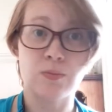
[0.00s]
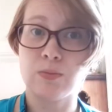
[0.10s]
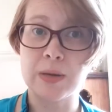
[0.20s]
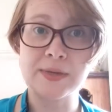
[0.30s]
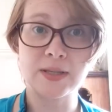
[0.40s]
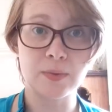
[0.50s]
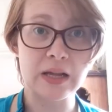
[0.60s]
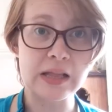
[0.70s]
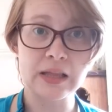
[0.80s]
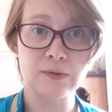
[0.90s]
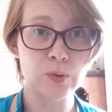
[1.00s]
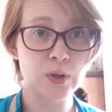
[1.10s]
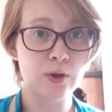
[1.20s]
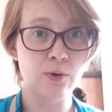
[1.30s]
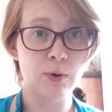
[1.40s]
maybe somebody that lives
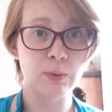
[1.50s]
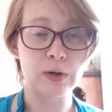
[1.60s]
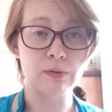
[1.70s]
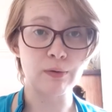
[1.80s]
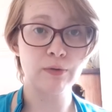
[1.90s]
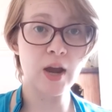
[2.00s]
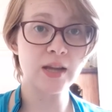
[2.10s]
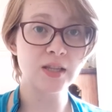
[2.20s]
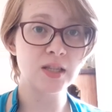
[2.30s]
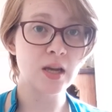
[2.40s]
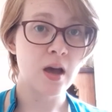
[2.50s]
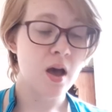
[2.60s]
with you or one of your friends.